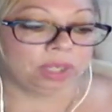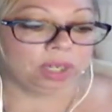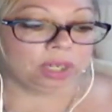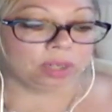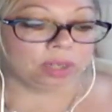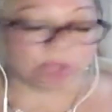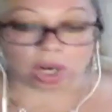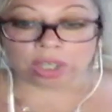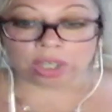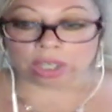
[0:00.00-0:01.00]
it was a hard,
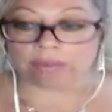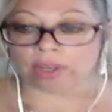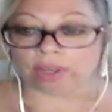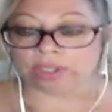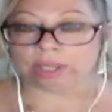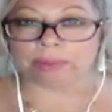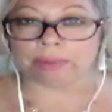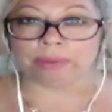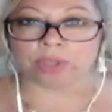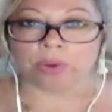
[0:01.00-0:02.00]
a lot of hardship I was
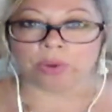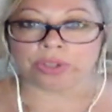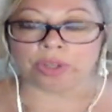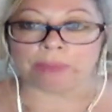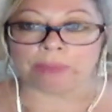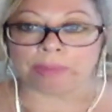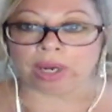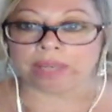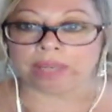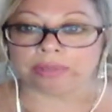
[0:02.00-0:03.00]
going through, and my body
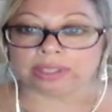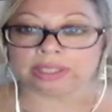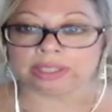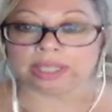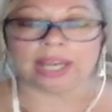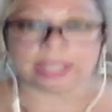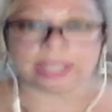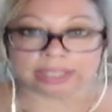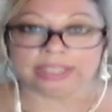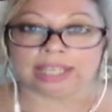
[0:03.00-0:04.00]
was like,
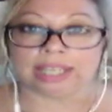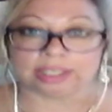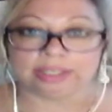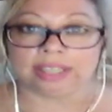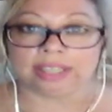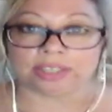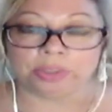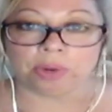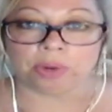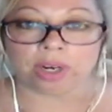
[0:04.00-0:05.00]
"Yes, yes, you
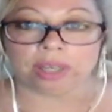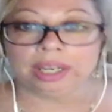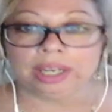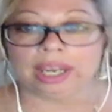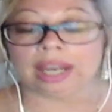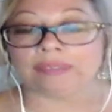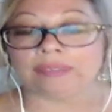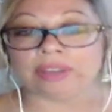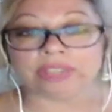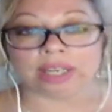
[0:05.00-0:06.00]
are," and I
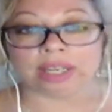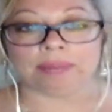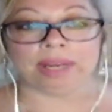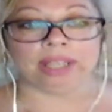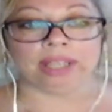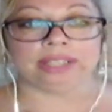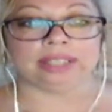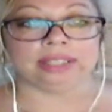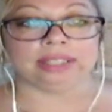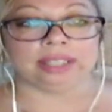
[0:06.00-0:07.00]
felt it. I'm highly
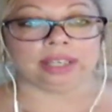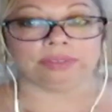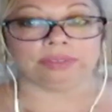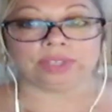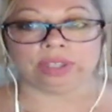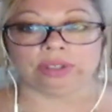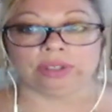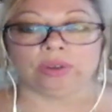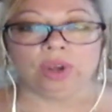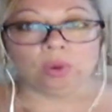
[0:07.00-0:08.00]
sensitive to
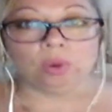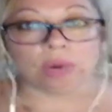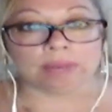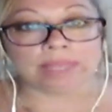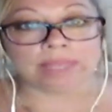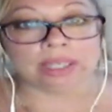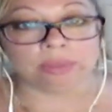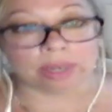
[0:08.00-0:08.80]
what I'm here, what I'm